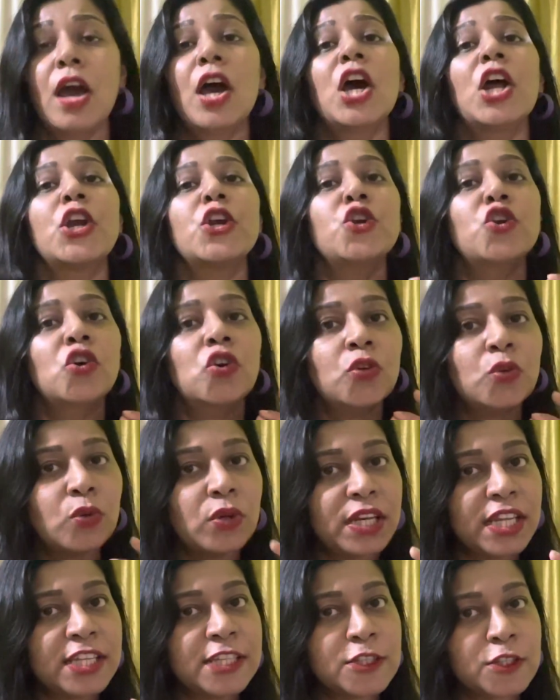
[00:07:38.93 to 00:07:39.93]
Not
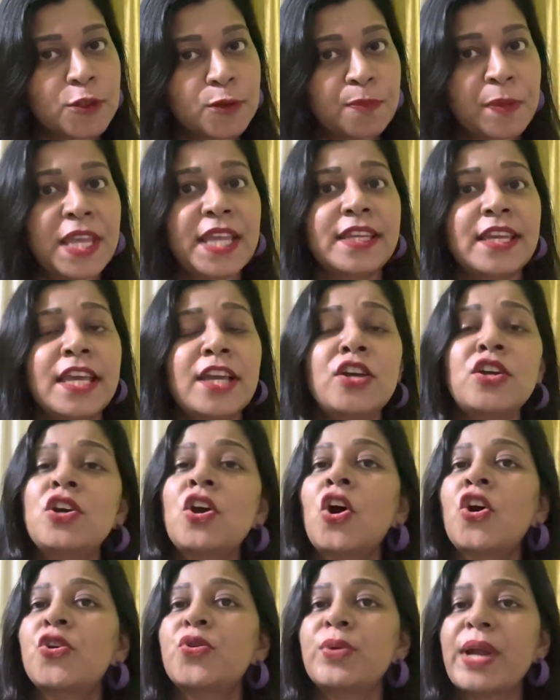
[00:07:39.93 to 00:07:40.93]
only speaking
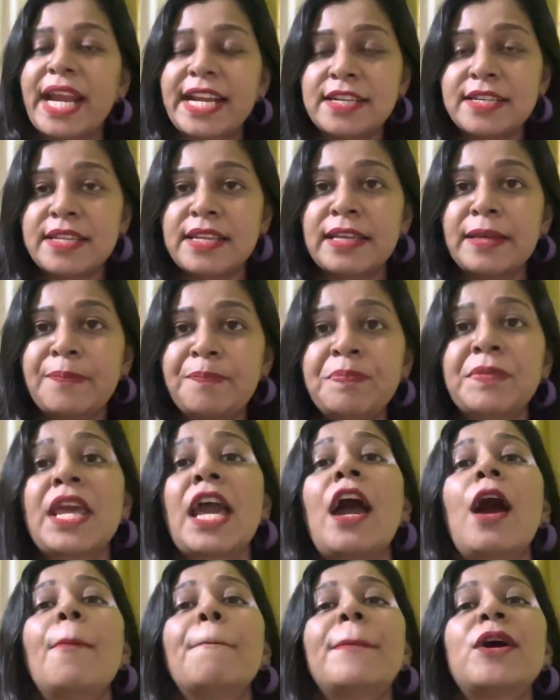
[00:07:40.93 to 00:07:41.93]
or writing,
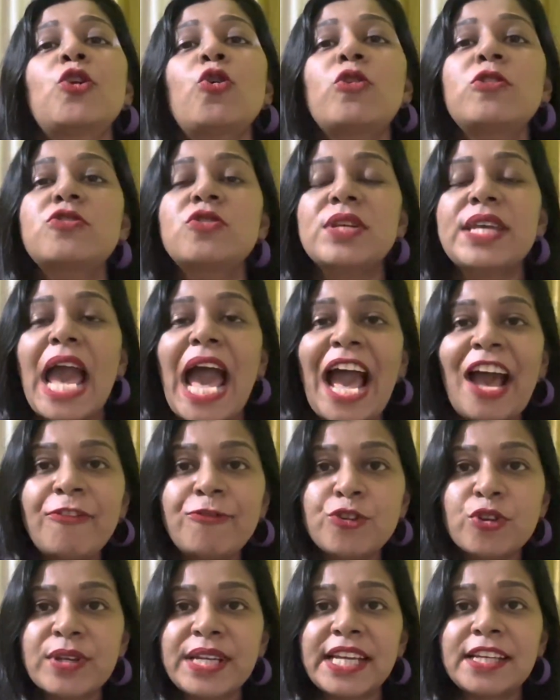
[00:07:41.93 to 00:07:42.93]
but also you have
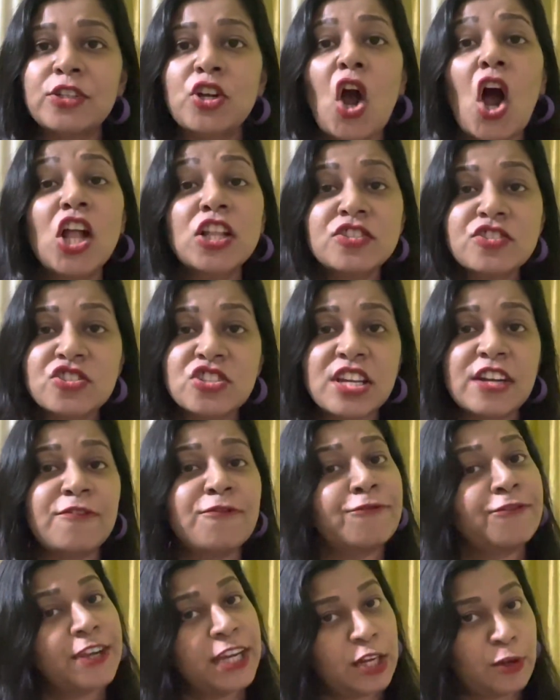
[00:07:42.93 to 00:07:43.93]
to get constant
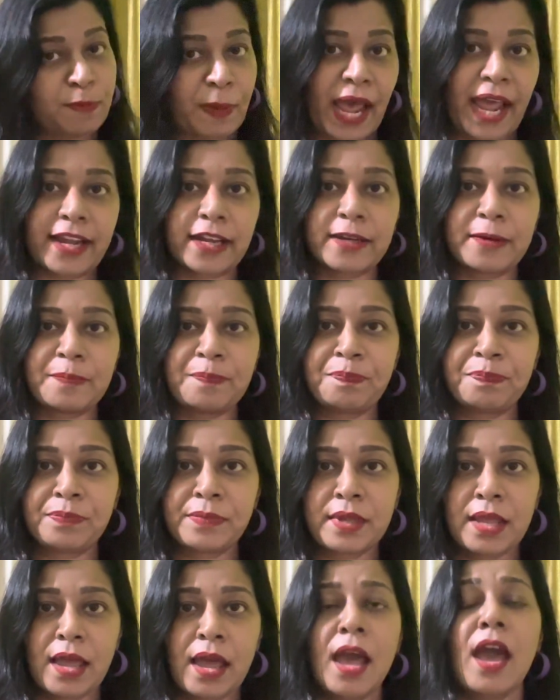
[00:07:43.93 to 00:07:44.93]
feedback.
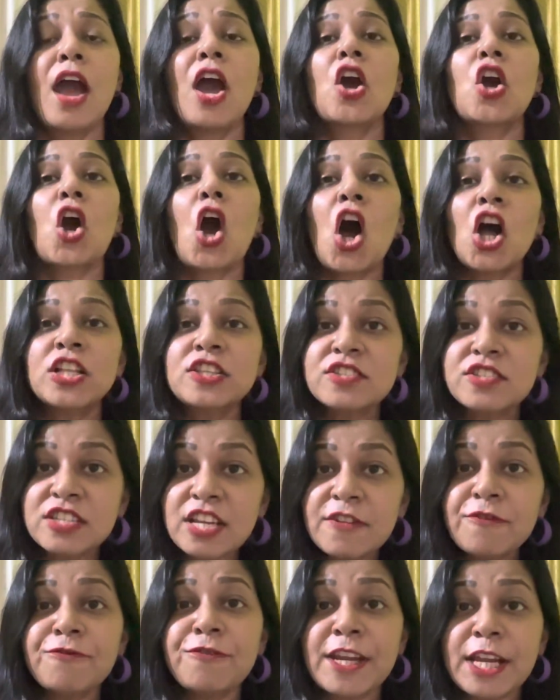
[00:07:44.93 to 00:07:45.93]

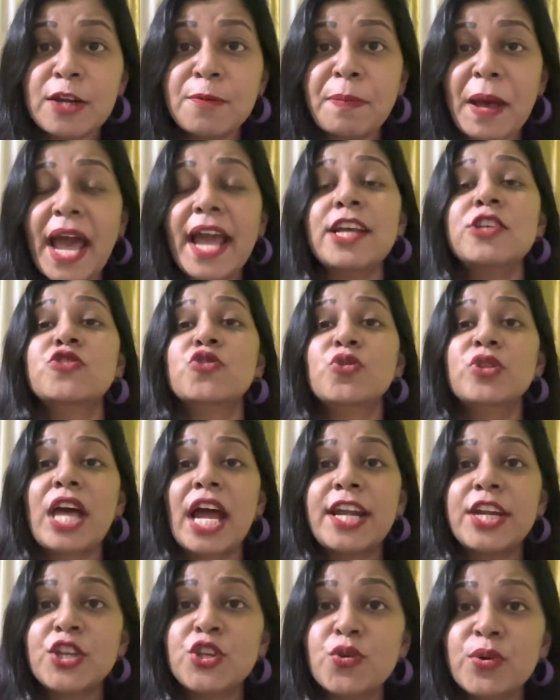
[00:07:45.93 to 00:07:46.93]
Constant feedback so
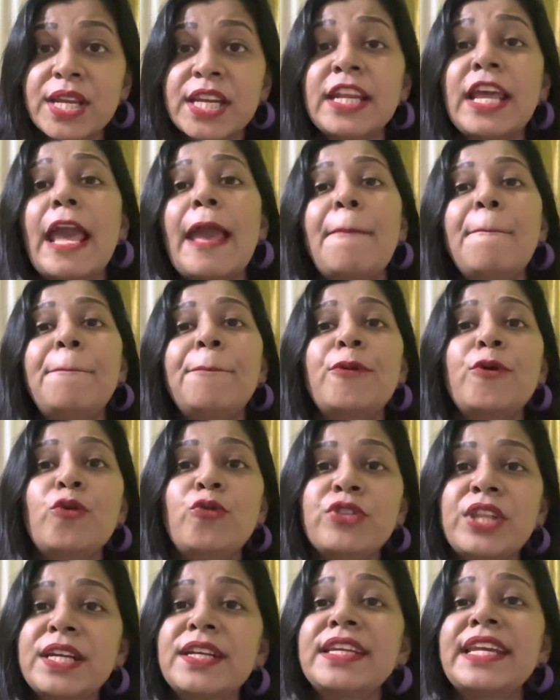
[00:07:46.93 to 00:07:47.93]
that you can
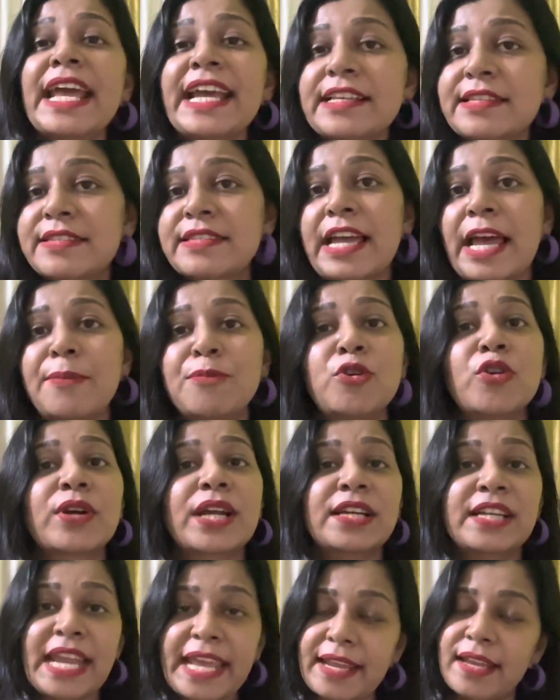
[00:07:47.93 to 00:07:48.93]
improve the next time you
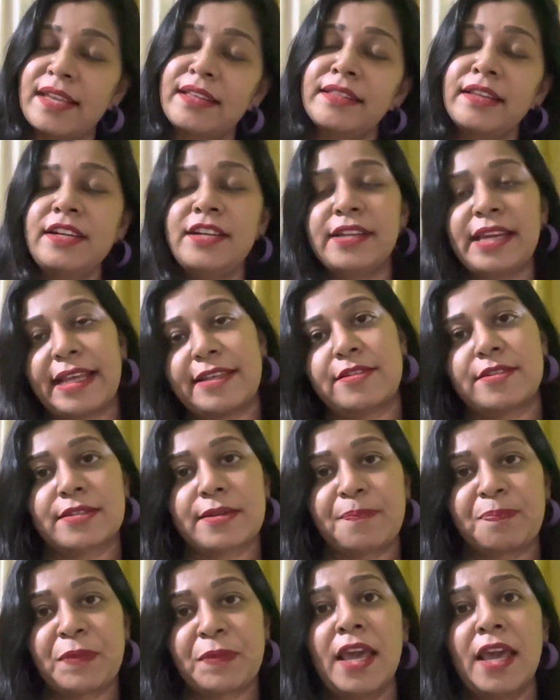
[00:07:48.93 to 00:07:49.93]
get taking the test.
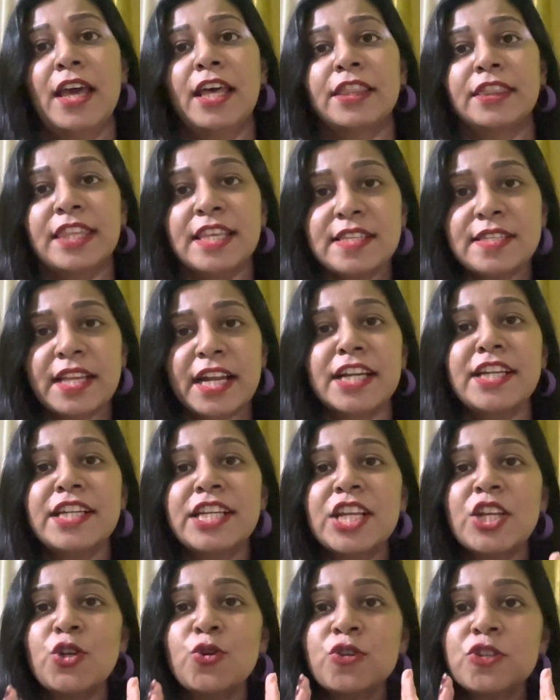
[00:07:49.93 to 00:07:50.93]
This
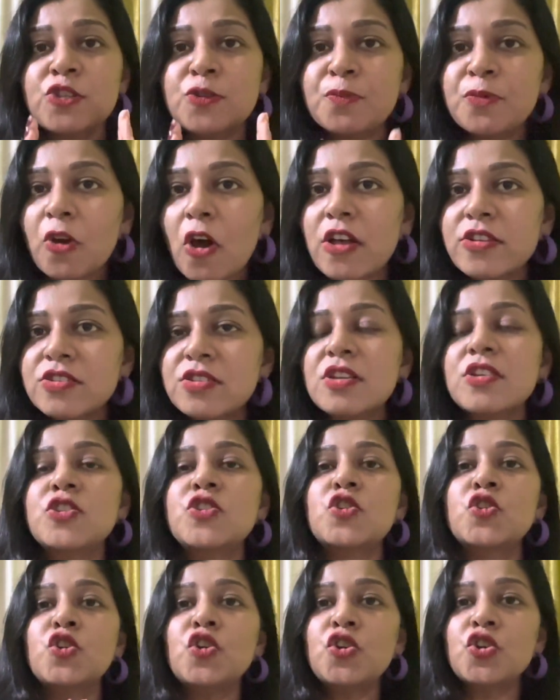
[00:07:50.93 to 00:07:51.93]
continuous process
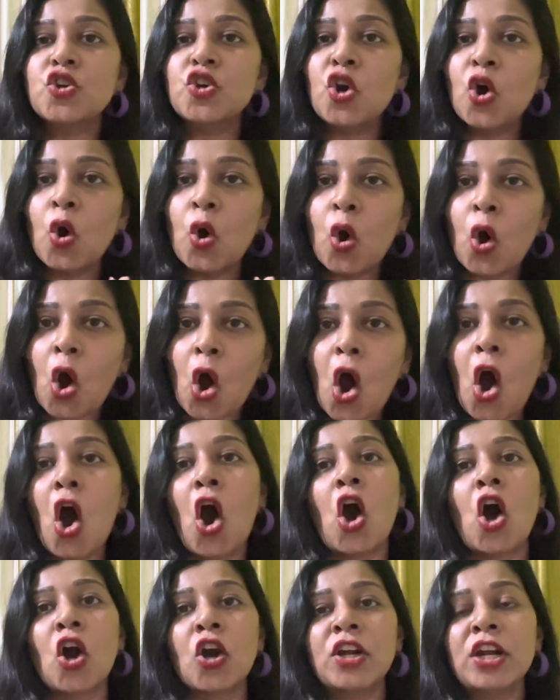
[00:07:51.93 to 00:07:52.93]
should go
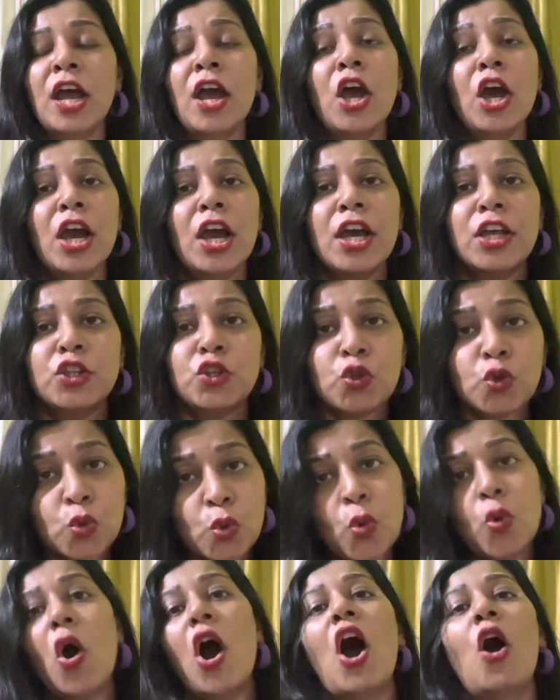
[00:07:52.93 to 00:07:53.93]
on
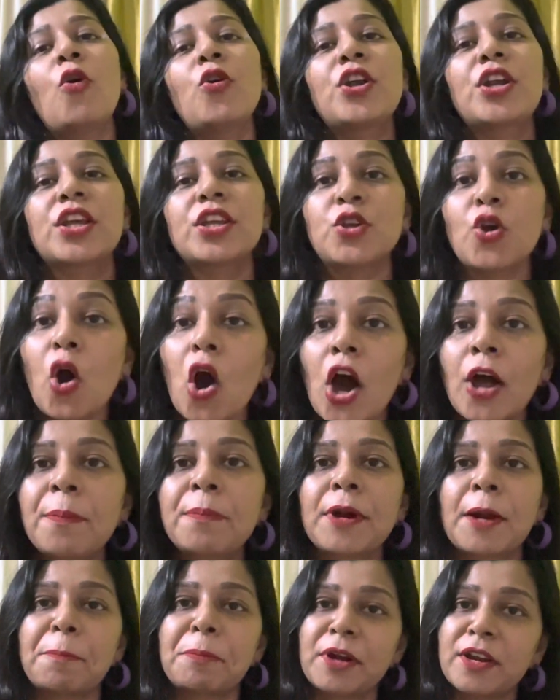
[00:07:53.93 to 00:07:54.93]
throughout your
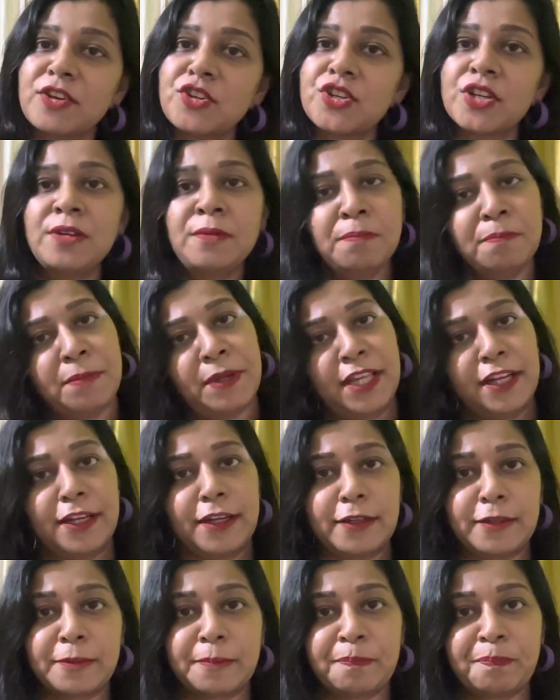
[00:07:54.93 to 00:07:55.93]
preparation
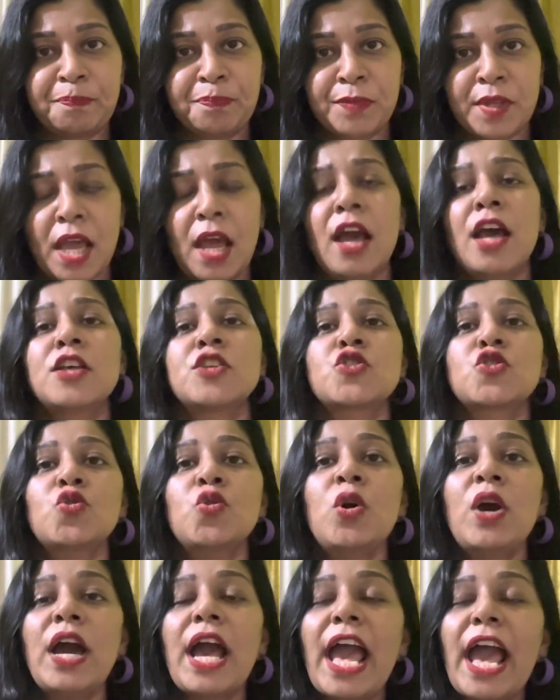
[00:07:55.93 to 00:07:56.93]
period.
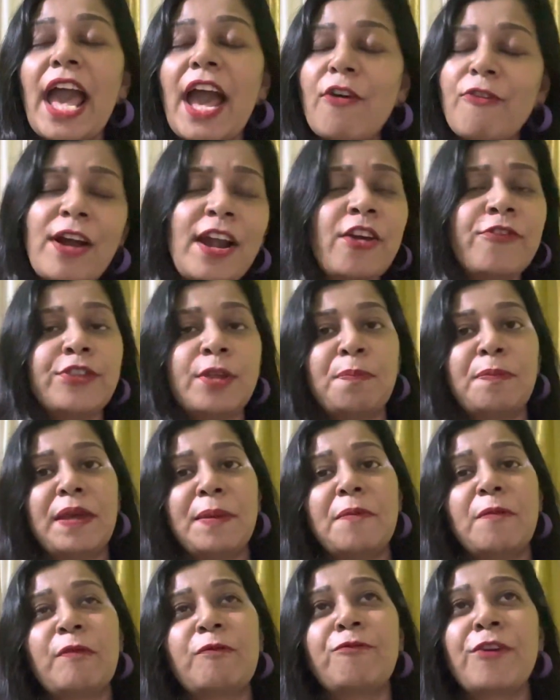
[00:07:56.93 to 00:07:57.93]
So one of
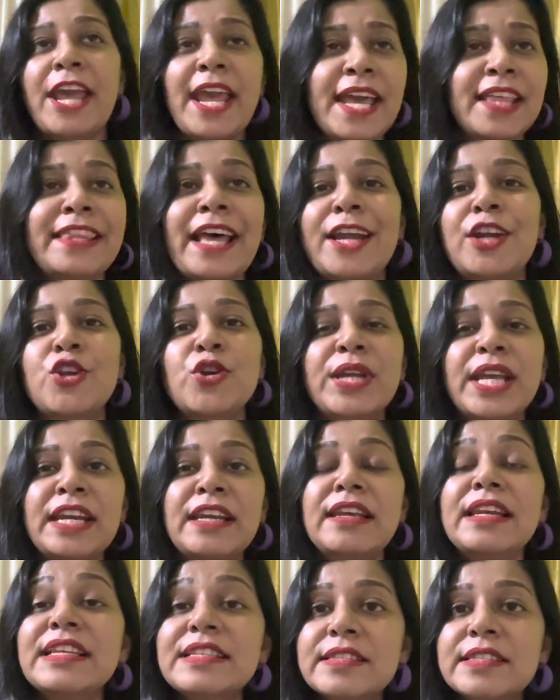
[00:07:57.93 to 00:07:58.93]
the way that you
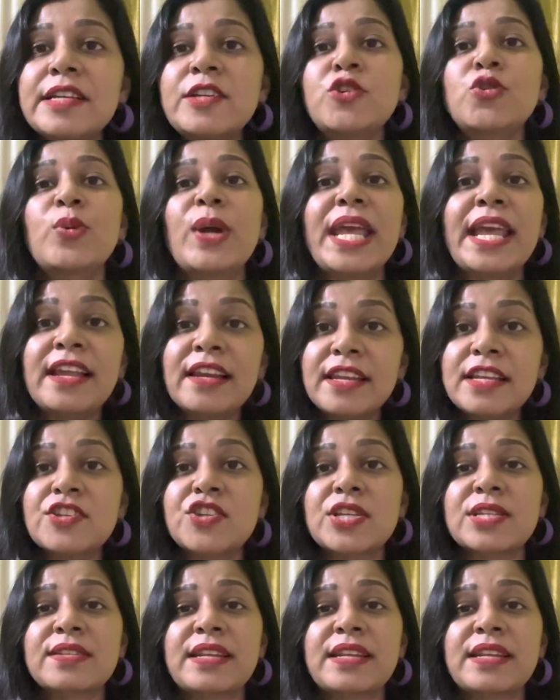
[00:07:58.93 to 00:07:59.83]
can listen to English is